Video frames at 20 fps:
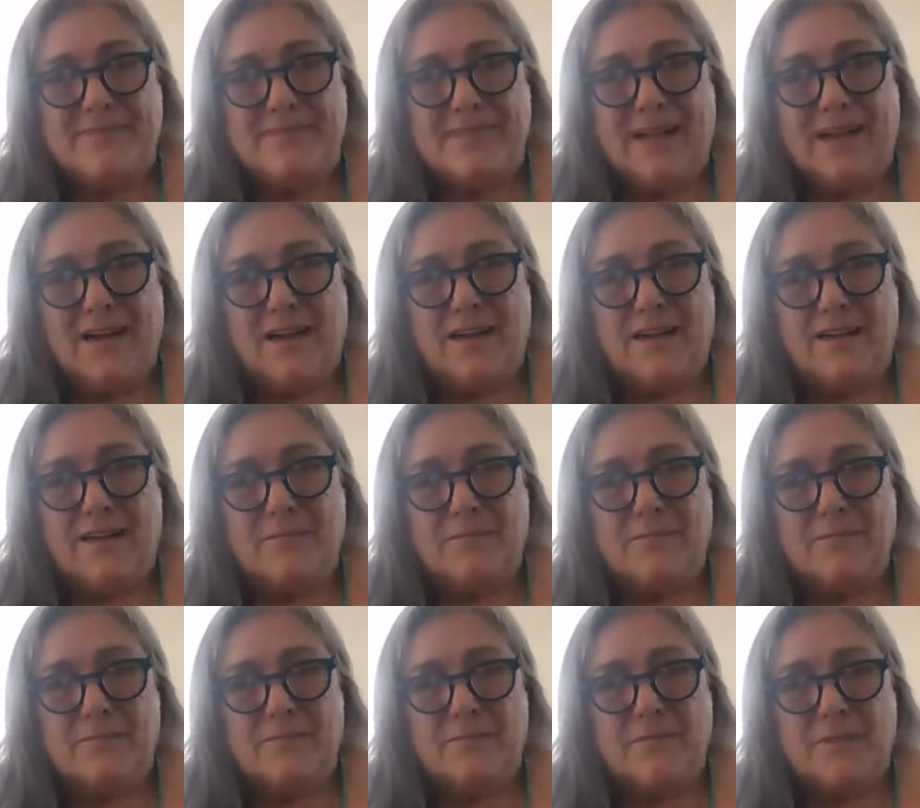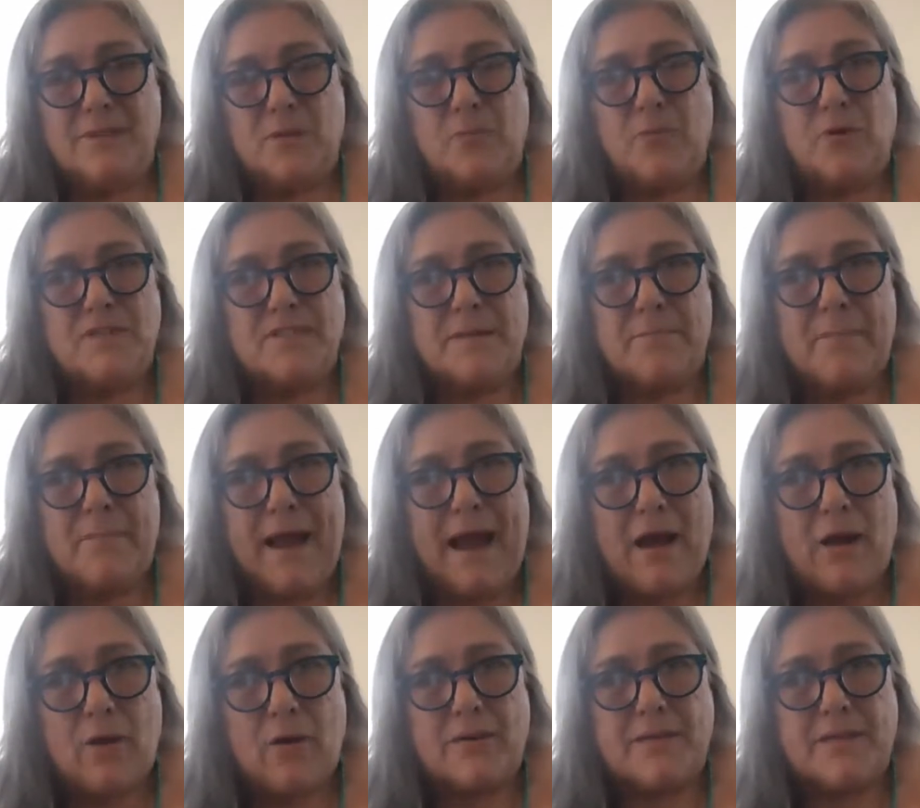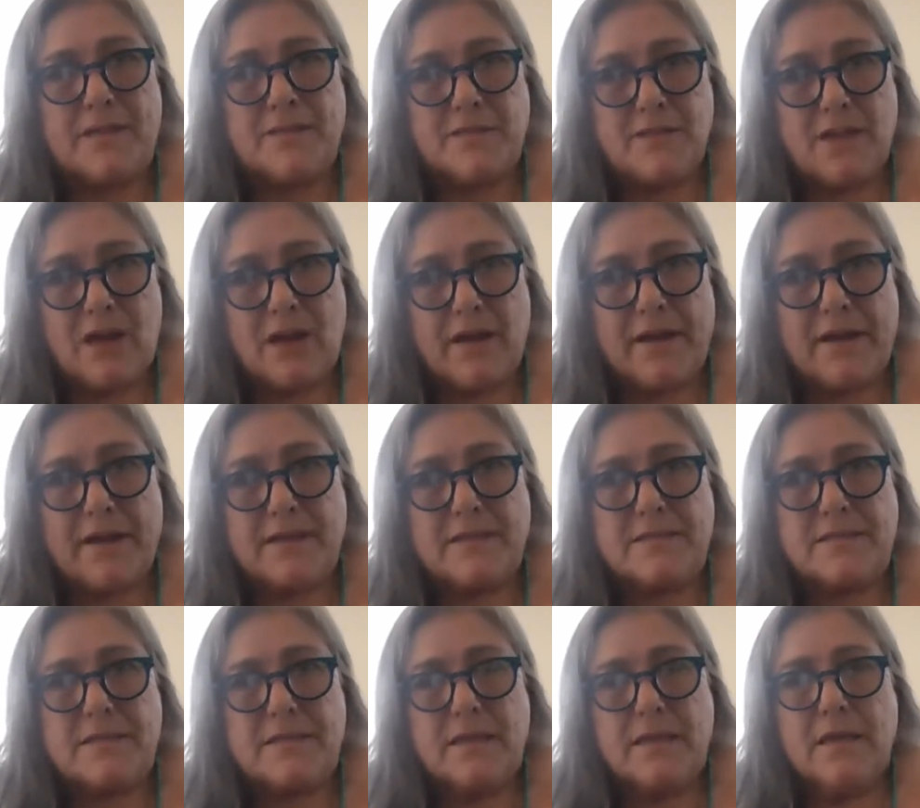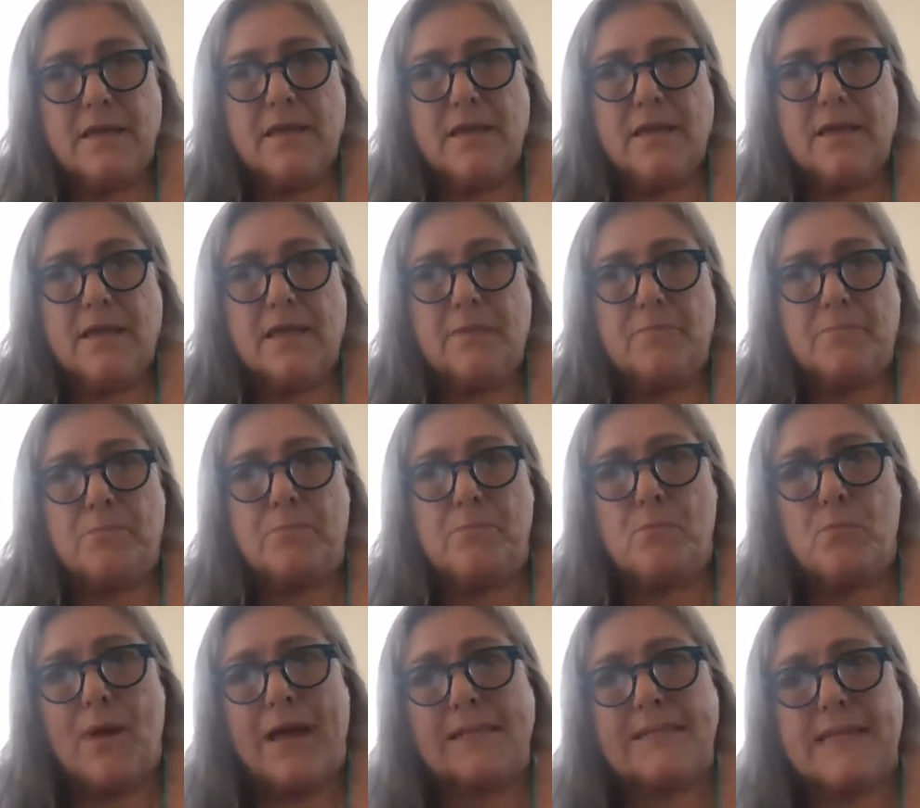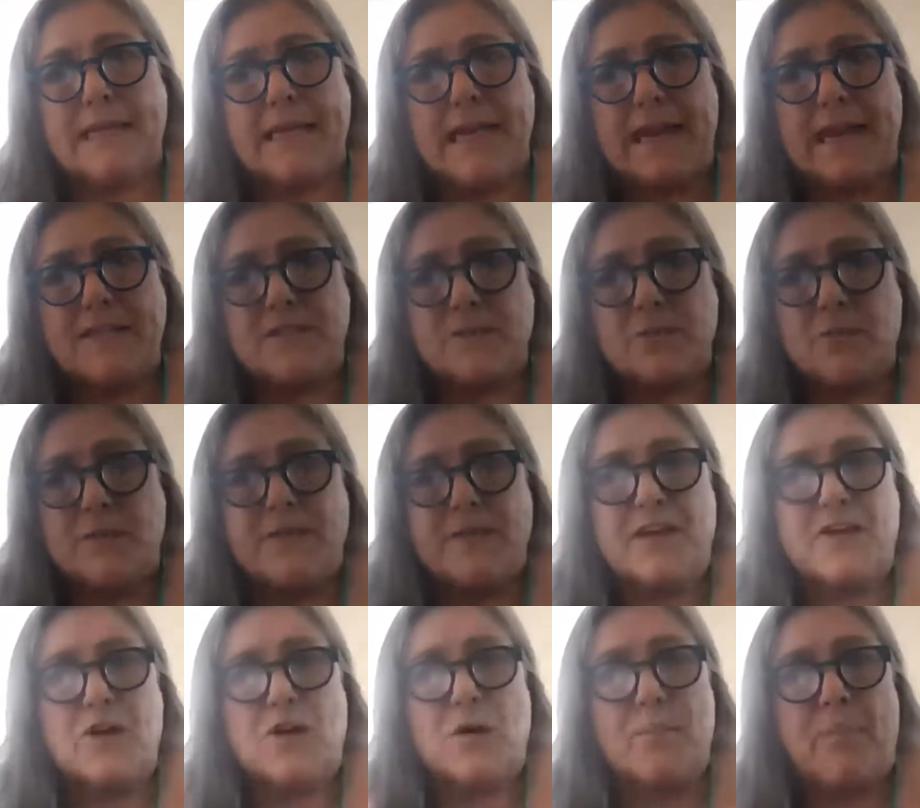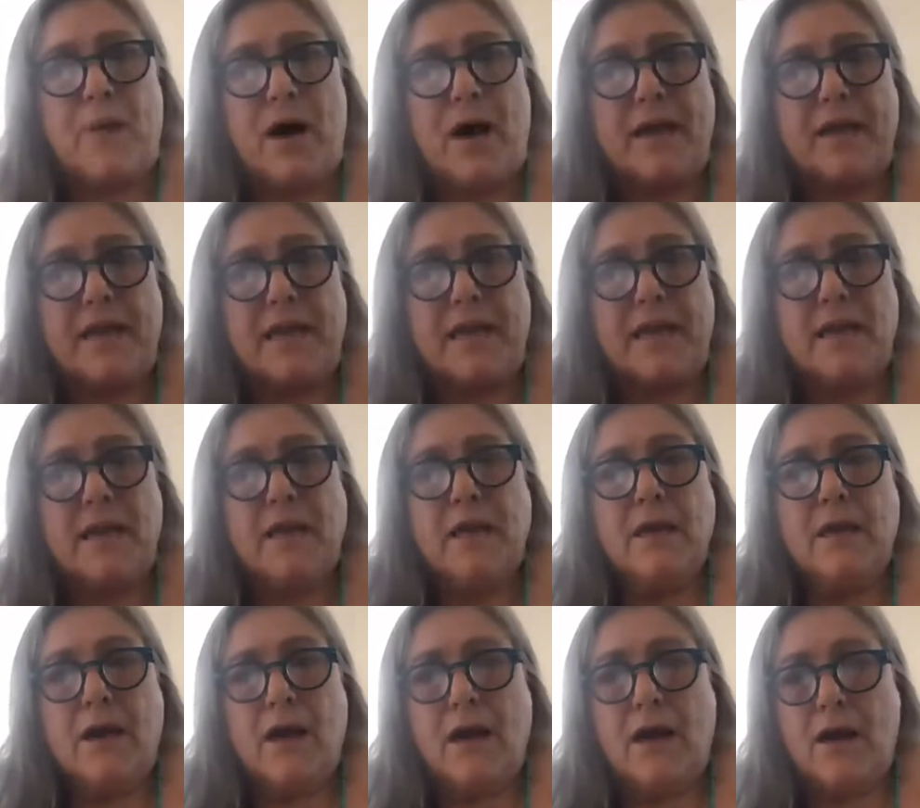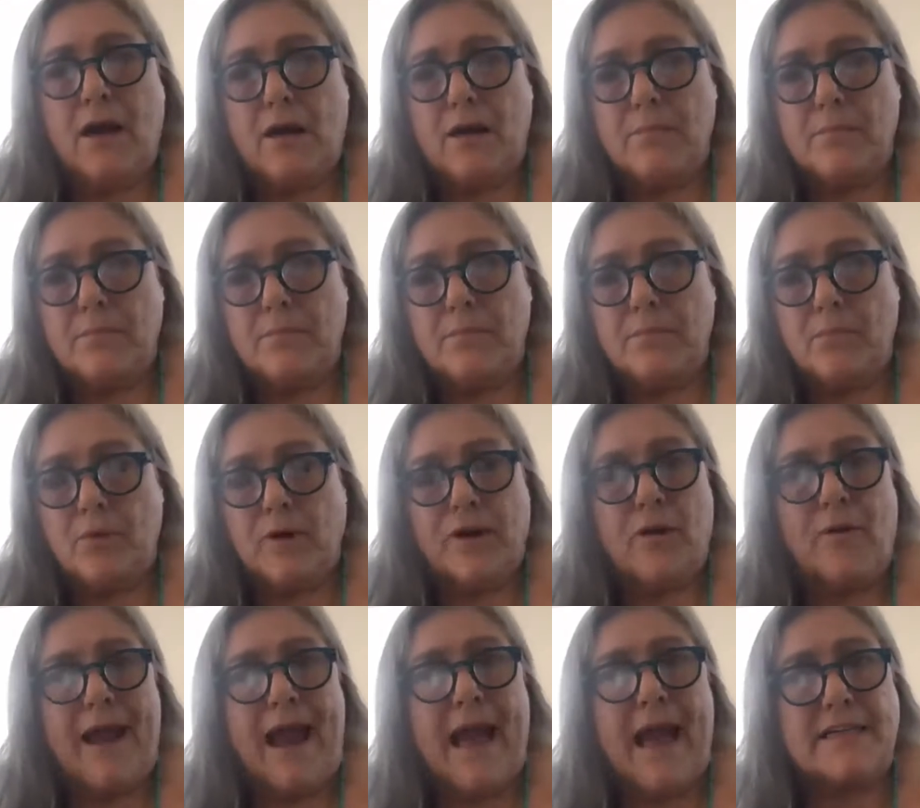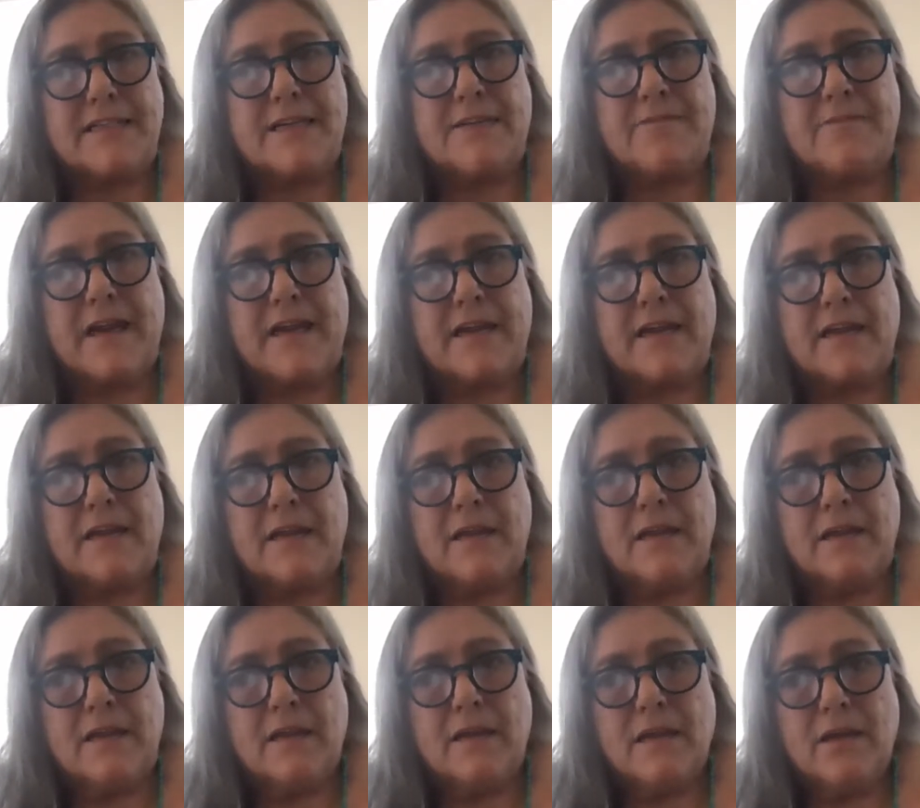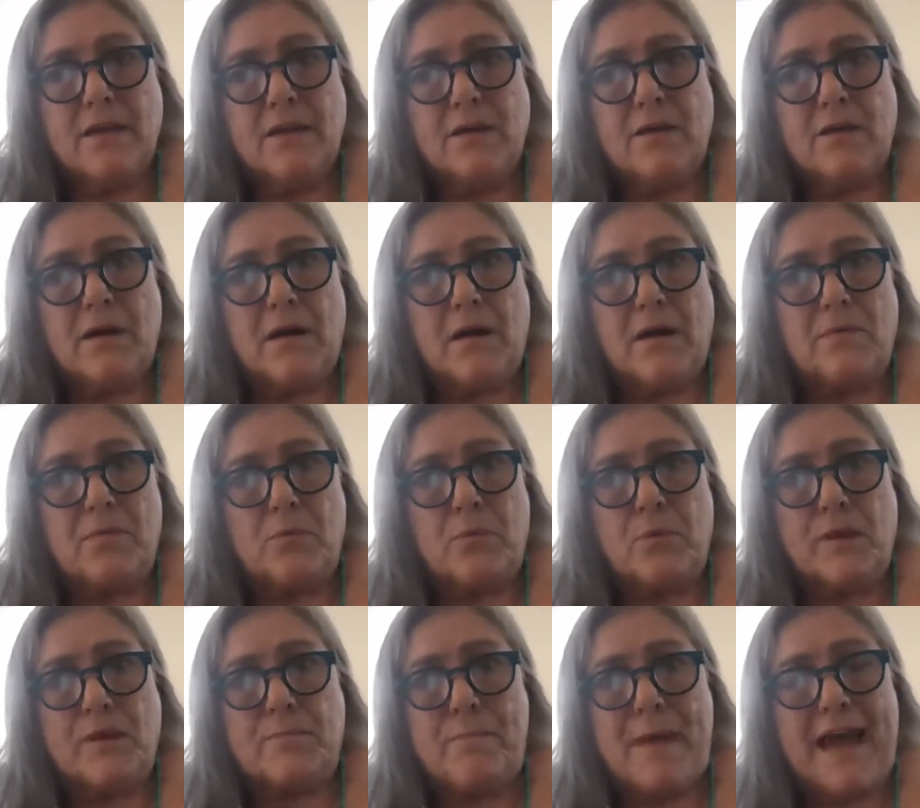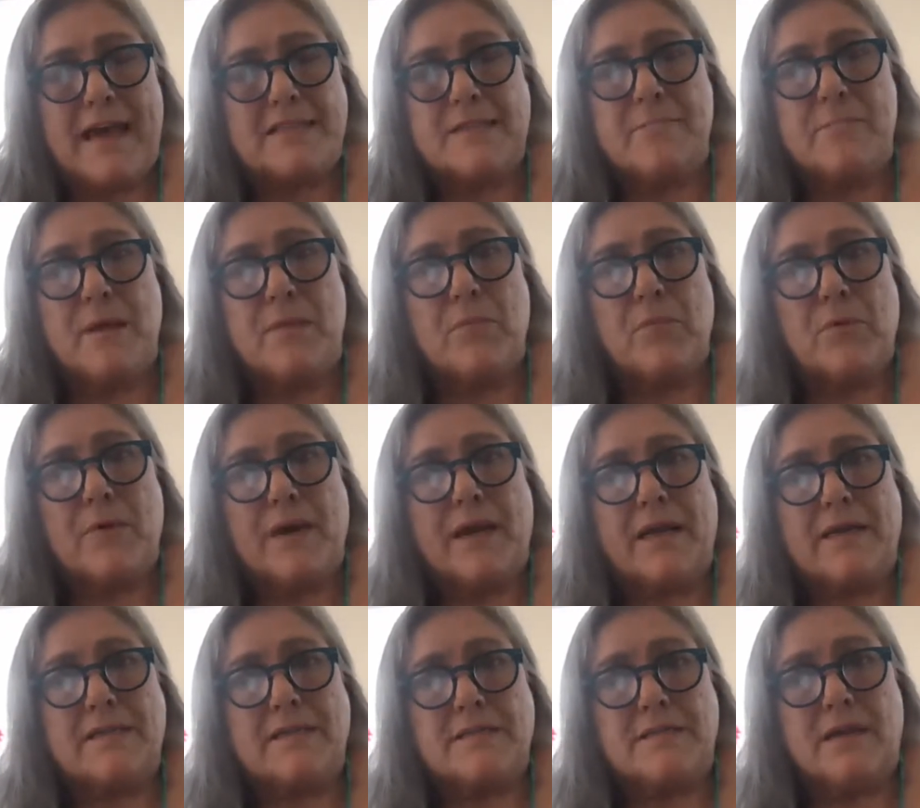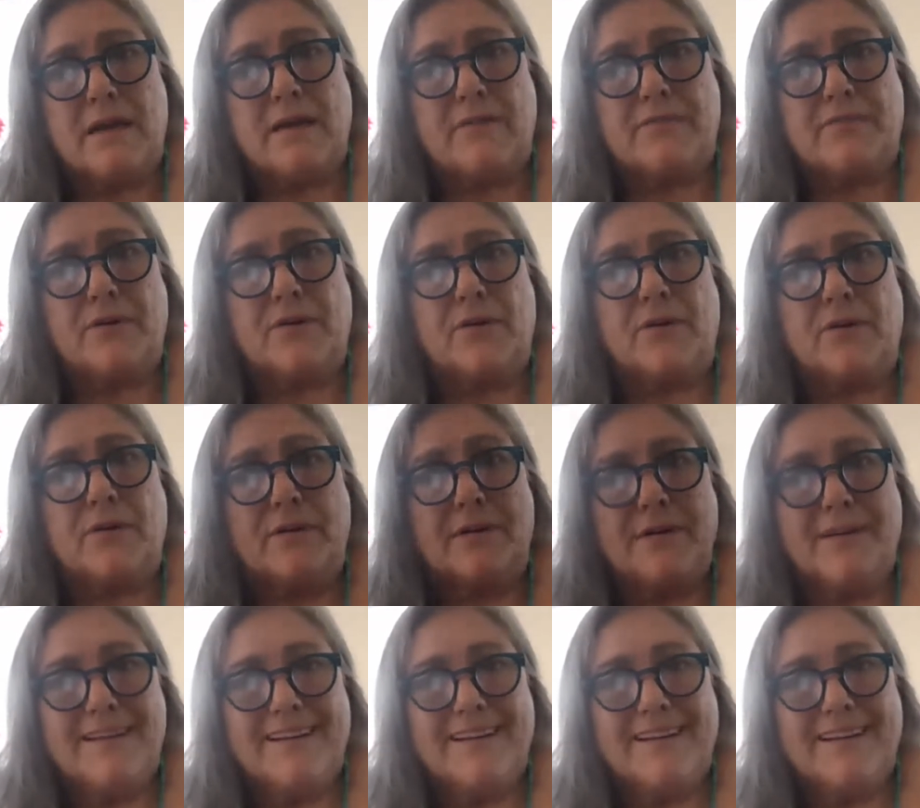the words of power, the sonics, it resonates within your body, where you're activated with past memories of her